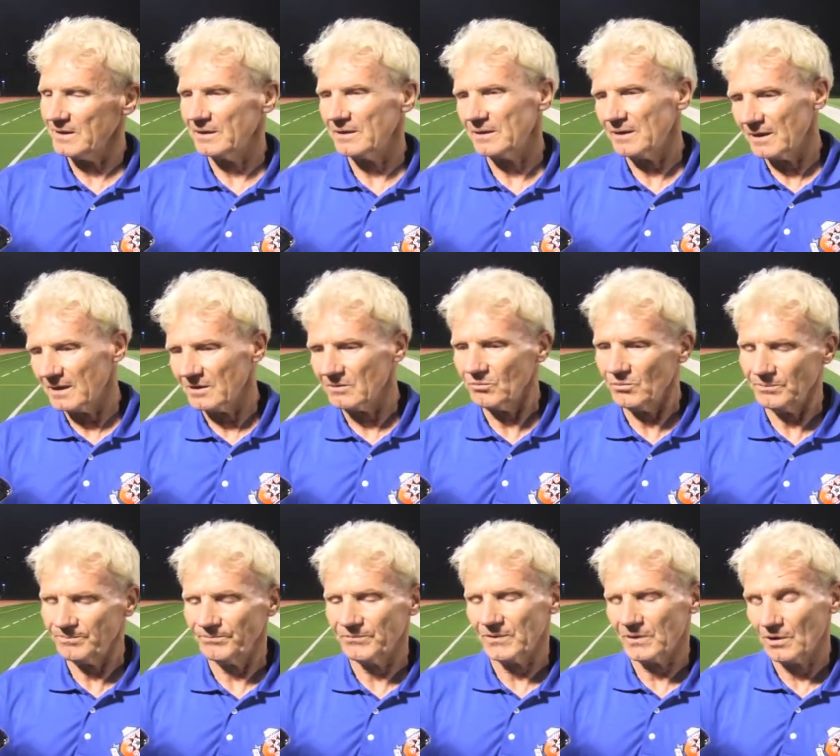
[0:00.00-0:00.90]
And uh,
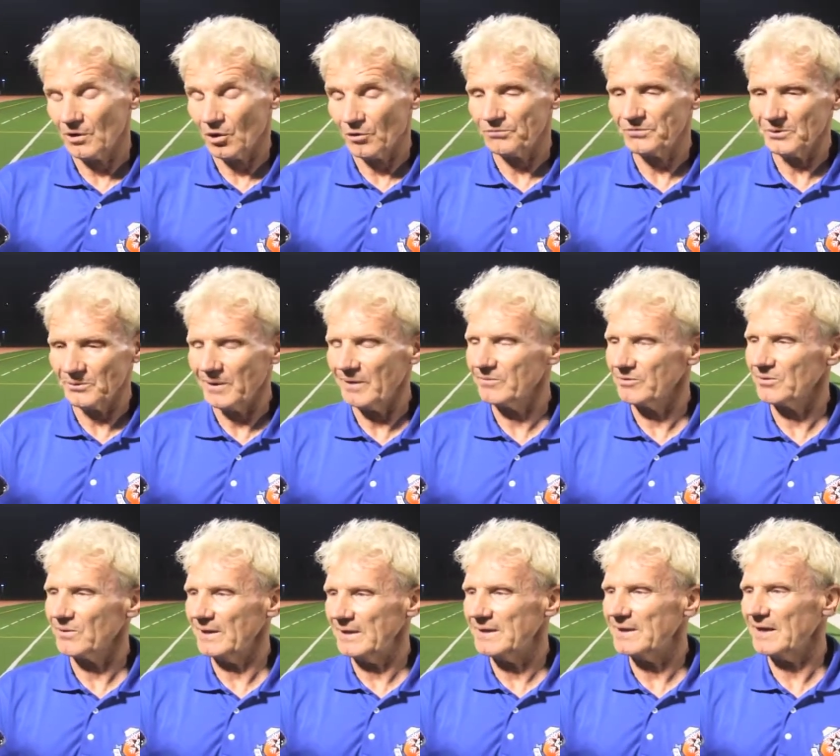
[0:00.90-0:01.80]
you know, hopefully we have the
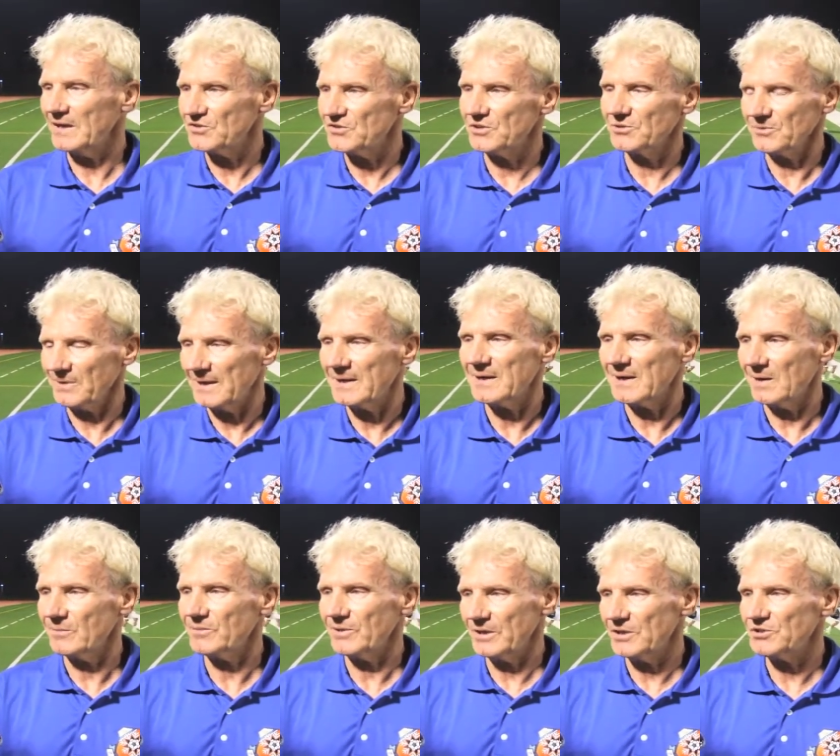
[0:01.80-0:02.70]
right guys in the right
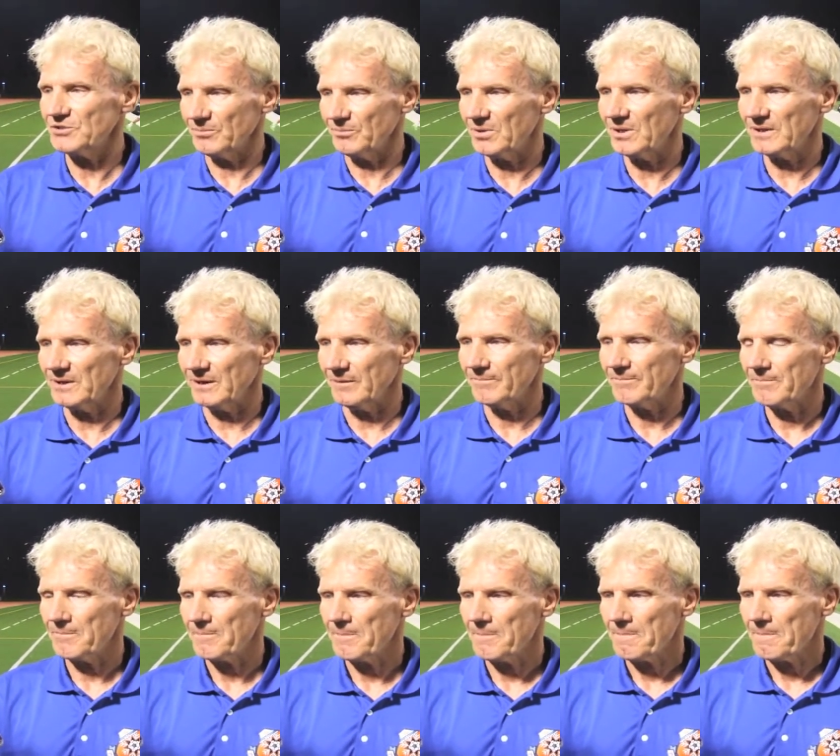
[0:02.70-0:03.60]
combination playing.
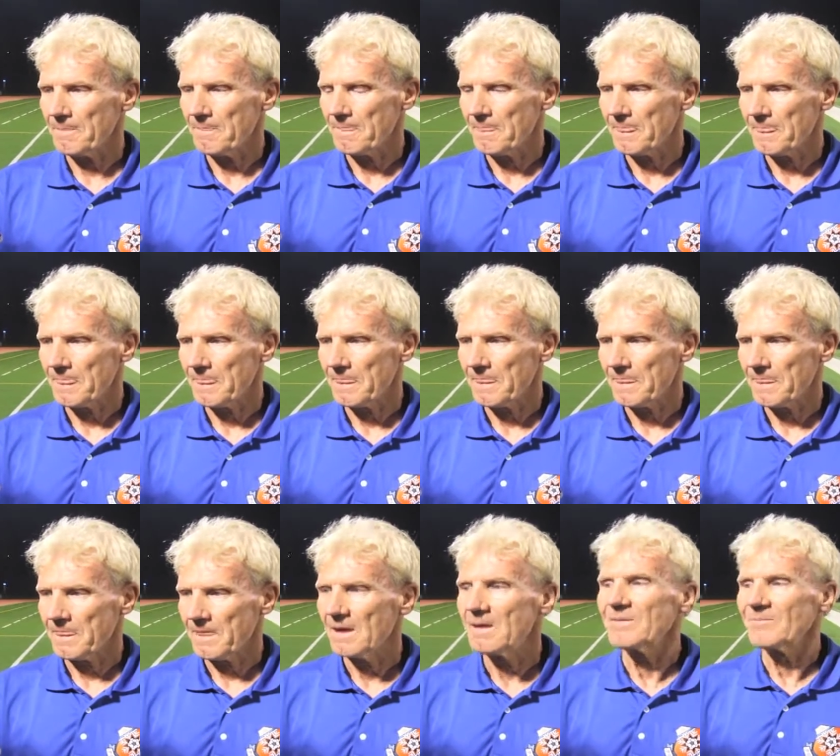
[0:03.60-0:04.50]
Okay, that's all
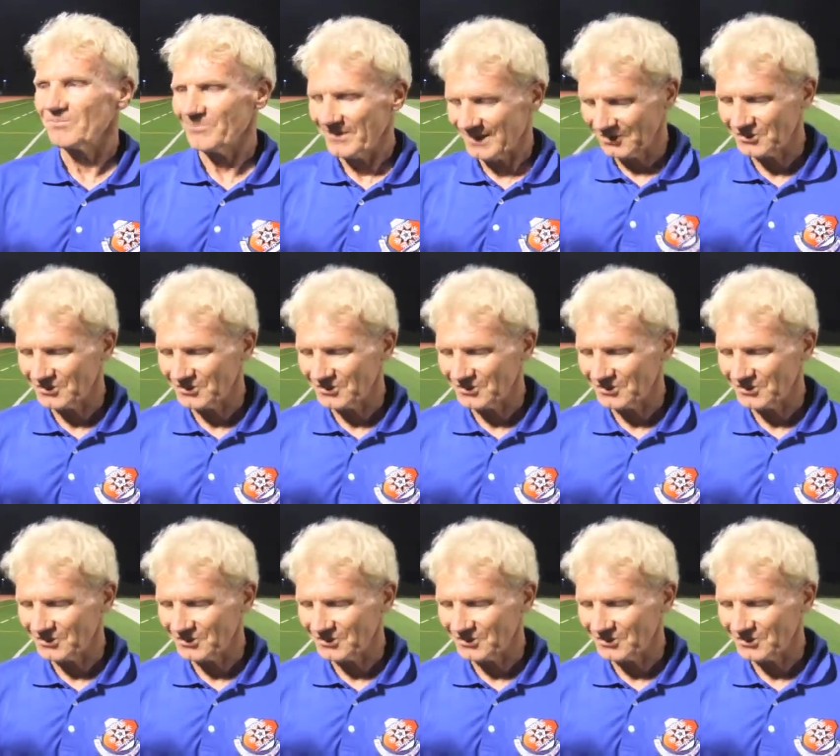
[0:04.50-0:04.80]
I have for you, Coach.